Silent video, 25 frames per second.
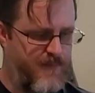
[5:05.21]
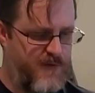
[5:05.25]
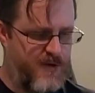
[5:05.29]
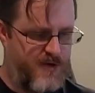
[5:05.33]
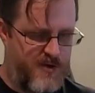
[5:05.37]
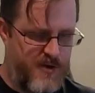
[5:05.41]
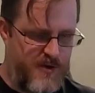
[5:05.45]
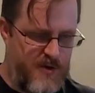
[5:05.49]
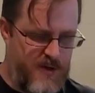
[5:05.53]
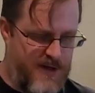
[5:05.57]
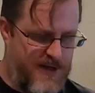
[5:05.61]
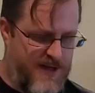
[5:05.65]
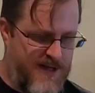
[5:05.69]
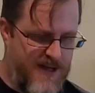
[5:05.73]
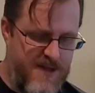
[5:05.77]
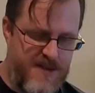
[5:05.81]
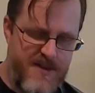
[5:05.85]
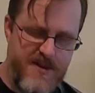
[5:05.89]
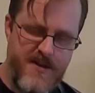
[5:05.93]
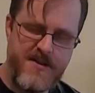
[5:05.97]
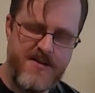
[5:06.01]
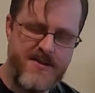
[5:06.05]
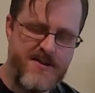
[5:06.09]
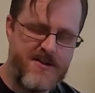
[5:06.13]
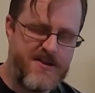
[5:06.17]
So you get
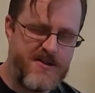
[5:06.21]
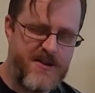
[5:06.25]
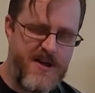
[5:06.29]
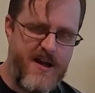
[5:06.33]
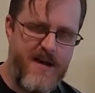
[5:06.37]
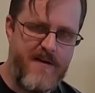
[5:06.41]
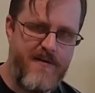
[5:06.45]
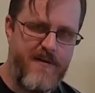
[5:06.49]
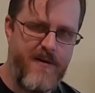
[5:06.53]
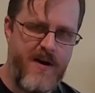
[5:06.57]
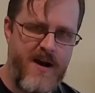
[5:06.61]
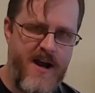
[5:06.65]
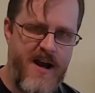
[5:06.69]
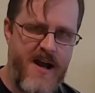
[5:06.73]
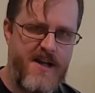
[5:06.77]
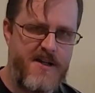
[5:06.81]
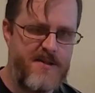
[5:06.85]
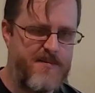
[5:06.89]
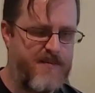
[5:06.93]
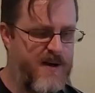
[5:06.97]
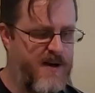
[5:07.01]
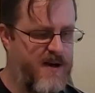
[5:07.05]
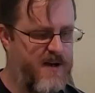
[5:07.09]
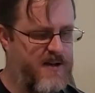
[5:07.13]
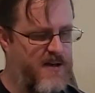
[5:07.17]
the savory
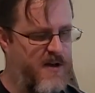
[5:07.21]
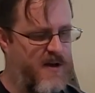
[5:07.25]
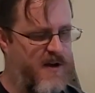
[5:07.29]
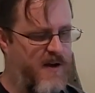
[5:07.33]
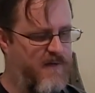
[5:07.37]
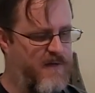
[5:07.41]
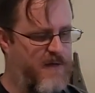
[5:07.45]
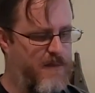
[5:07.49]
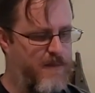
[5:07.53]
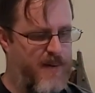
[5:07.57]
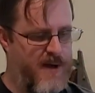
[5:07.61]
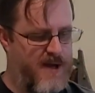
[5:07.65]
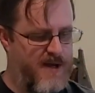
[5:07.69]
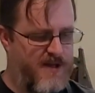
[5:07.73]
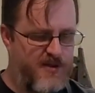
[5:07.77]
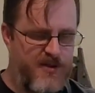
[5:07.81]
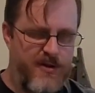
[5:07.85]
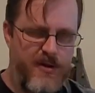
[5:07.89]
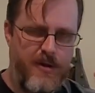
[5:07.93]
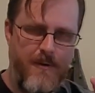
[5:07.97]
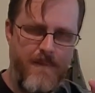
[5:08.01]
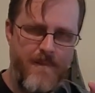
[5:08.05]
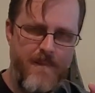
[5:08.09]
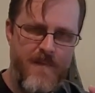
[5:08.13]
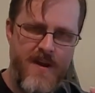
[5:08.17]
aspect of the
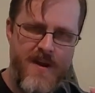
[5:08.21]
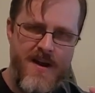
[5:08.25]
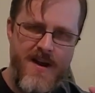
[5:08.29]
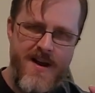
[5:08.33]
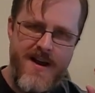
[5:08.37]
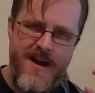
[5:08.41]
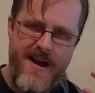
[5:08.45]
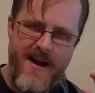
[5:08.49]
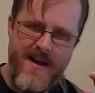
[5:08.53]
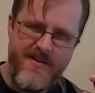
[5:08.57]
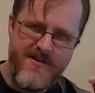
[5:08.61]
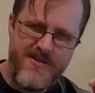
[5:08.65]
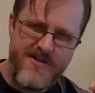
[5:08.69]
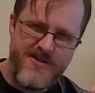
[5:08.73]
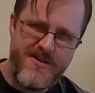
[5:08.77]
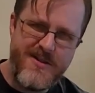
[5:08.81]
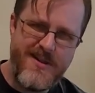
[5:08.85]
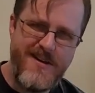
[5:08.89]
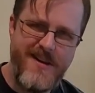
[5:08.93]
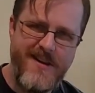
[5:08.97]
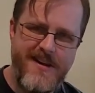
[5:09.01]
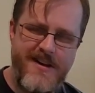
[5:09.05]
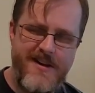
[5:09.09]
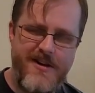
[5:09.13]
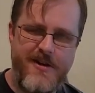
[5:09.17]
basil and just a
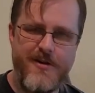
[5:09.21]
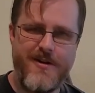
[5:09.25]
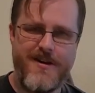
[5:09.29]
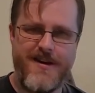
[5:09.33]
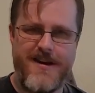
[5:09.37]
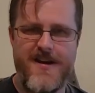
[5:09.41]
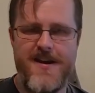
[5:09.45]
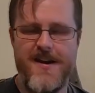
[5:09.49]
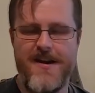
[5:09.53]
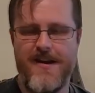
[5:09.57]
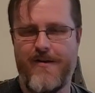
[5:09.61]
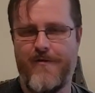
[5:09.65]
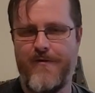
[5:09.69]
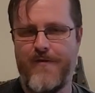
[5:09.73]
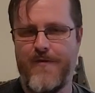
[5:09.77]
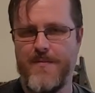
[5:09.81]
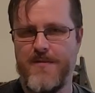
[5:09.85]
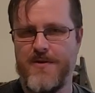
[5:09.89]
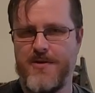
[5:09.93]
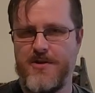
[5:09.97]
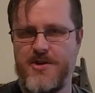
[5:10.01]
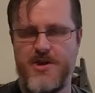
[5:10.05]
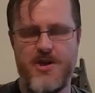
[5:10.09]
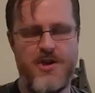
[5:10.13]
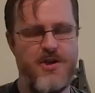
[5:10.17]
little kick from the
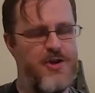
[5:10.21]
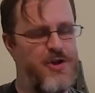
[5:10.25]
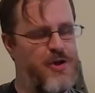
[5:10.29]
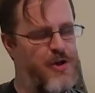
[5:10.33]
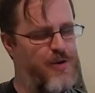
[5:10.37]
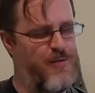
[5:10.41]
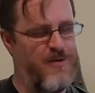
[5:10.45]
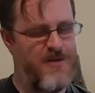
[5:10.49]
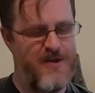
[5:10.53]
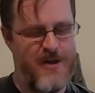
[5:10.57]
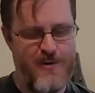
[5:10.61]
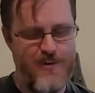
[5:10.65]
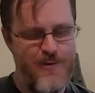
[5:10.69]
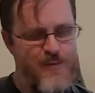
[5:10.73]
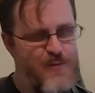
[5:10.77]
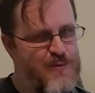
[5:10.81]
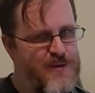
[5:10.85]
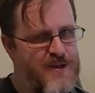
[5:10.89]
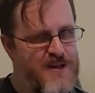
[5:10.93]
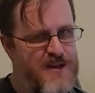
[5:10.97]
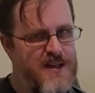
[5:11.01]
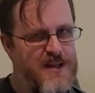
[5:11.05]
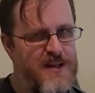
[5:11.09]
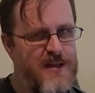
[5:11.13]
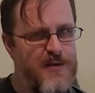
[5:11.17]
ginger, which I
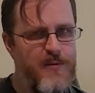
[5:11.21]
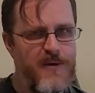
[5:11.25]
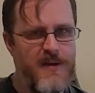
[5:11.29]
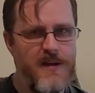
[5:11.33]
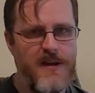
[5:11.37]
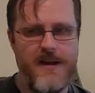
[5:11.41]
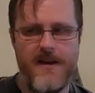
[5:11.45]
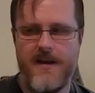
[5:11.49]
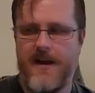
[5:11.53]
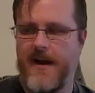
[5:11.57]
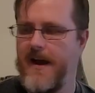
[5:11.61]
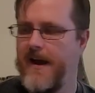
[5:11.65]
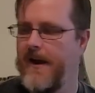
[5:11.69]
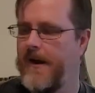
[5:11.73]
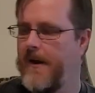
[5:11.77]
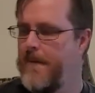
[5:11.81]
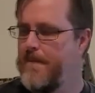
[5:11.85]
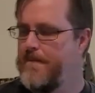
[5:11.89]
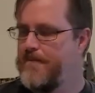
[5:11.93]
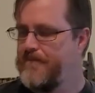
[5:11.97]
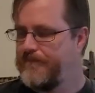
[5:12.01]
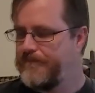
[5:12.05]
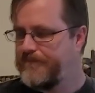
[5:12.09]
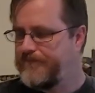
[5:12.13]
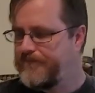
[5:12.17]
really, really like.
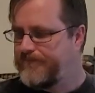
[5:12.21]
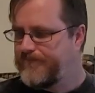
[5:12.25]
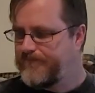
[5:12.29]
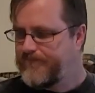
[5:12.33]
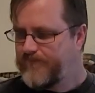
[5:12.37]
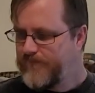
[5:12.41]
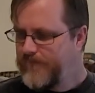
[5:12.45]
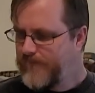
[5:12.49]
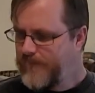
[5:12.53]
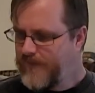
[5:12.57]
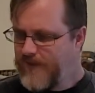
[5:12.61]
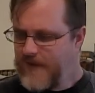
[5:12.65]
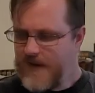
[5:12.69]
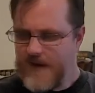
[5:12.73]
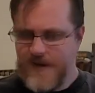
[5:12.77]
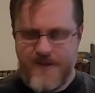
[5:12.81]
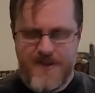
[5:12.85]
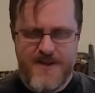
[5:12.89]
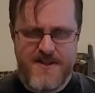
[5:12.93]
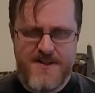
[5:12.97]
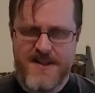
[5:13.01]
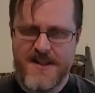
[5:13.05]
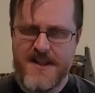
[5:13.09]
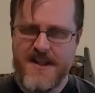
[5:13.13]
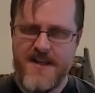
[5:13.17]
The
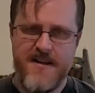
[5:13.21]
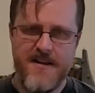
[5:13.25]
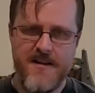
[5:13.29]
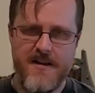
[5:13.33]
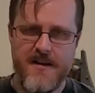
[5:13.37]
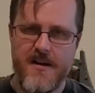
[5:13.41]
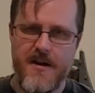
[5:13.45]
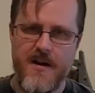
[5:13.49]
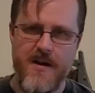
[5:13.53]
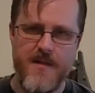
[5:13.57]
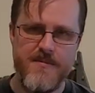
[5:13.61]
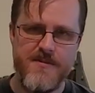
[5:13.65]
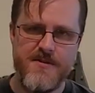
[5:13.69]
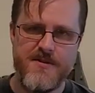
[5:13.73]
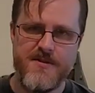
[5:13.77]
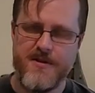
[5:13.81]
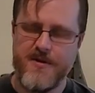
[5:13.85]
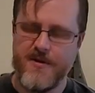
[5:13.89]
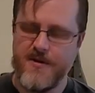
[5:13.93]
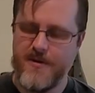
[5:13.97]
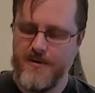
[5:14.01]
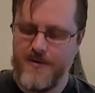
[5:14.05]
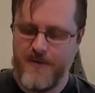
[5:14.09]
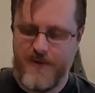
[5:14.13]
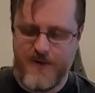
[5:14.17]
tequila comes
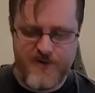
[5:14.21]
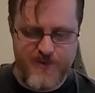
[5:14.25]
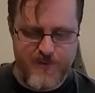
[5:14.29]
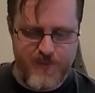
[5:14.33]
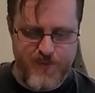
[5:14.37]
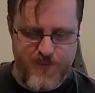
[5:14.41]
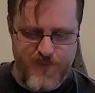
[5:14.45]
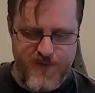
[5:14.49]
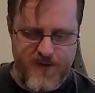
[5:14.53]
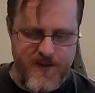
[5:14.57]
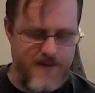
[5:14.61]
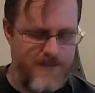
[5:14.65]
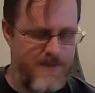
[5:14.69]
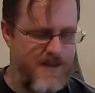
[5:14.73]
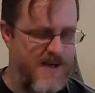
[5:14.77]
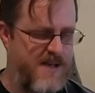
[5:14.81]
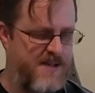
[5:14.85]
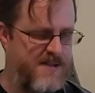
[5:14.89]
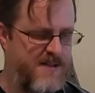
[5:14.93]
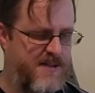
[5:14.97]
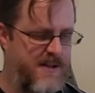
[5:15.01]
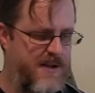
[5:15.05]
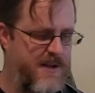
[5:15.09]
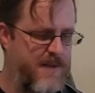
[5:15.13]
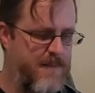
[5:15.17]
through, it's really
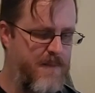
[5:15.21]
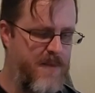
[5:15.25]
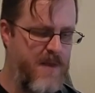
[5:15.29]
amazing.